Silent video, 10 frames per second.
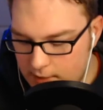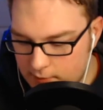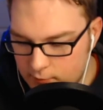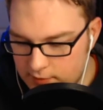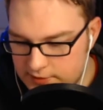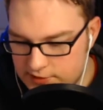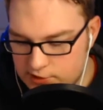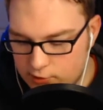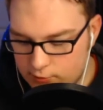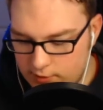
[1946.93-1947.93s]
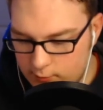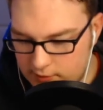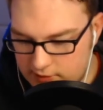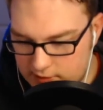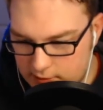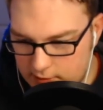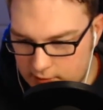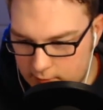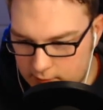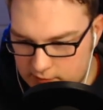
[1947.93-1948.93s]
I don't want to disagree with
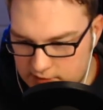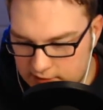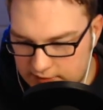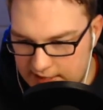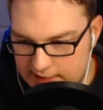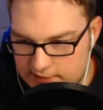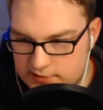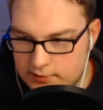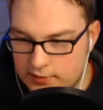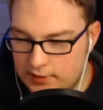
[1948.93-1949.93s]
Suncast.